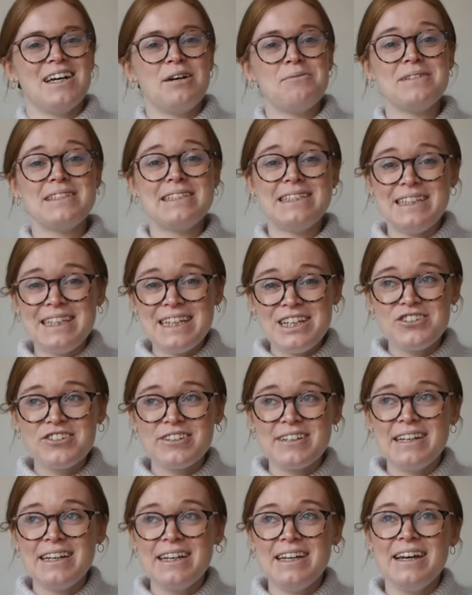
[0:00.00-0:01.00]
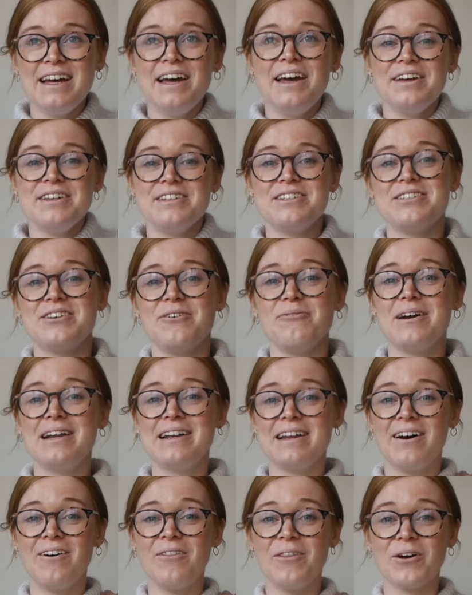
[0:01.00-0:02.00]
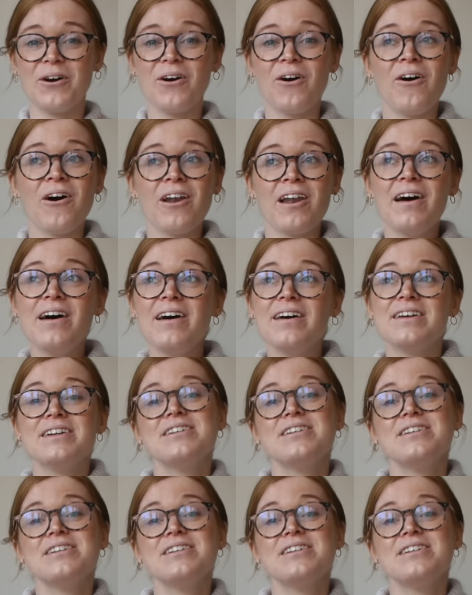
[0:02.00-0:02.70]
I was literally sewing down the collar